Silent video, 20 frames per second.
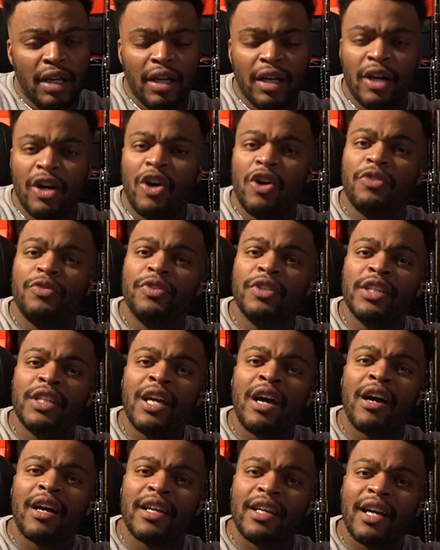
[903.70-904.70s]
hopefully
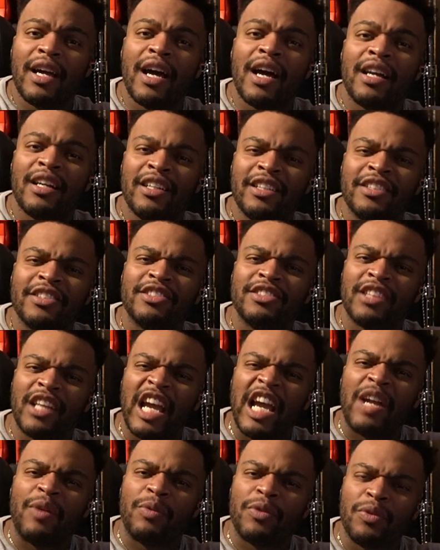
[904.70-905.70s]
y'all can kind of
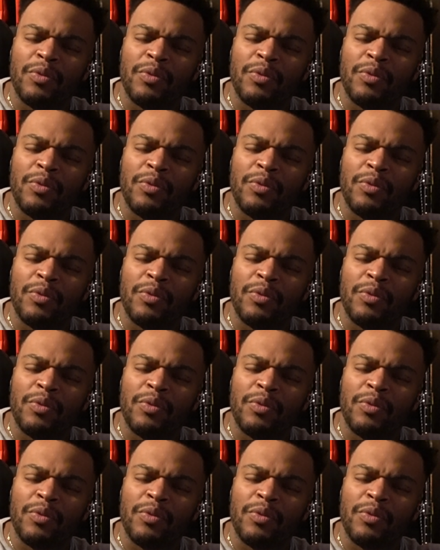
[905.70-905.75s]
understand with